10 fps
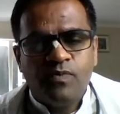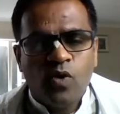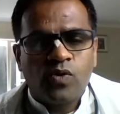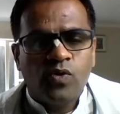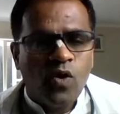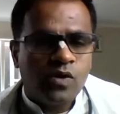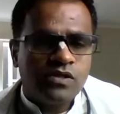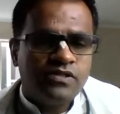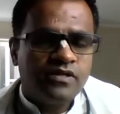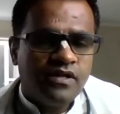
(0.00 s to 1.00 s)
four
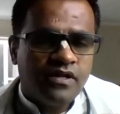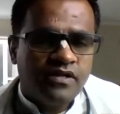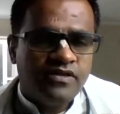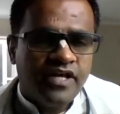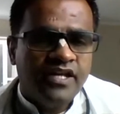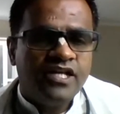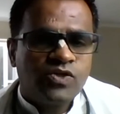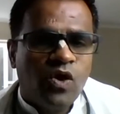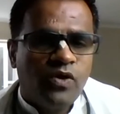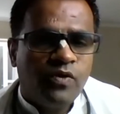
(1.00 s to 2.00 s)
goals, then he's
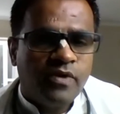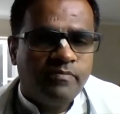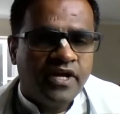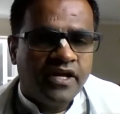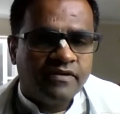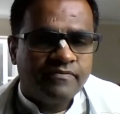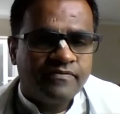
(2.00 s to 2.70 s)
called human being.